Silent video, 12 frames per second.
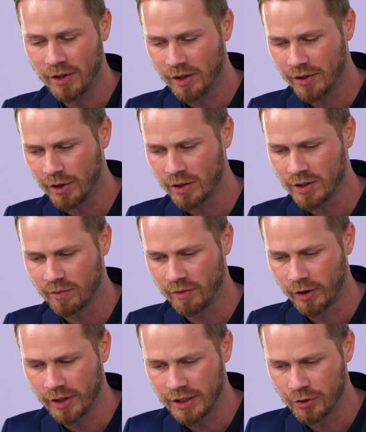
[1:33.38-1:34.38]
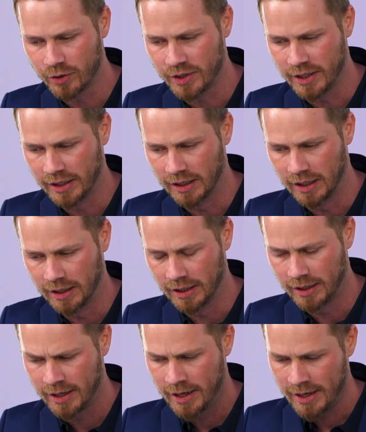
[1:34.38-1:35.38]
there are some very interesting
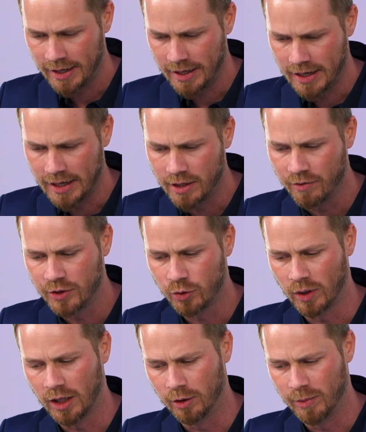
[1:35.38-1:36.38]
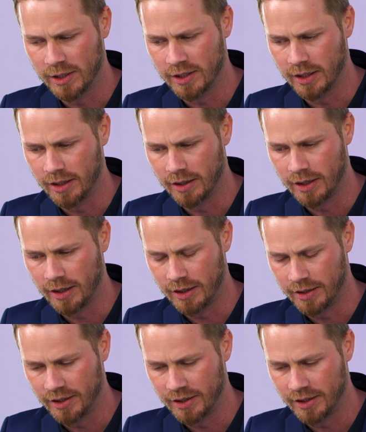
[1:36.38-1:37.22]
individual elements that